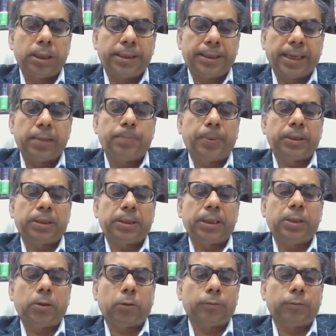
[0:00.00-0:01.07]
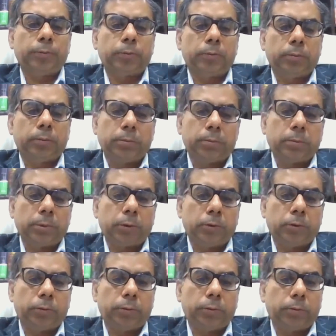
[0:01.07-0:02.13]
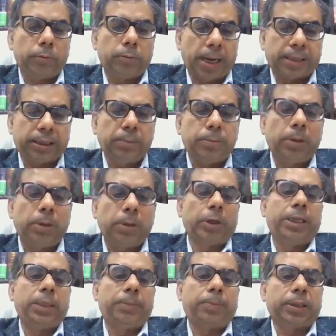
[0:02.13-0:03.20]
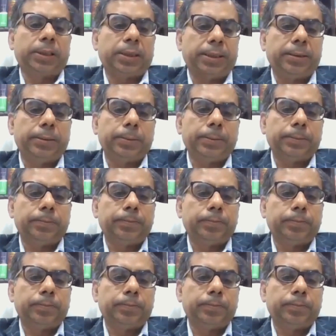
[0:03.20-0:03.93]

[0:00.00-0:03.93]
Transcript: say, 10% or maximum 20%.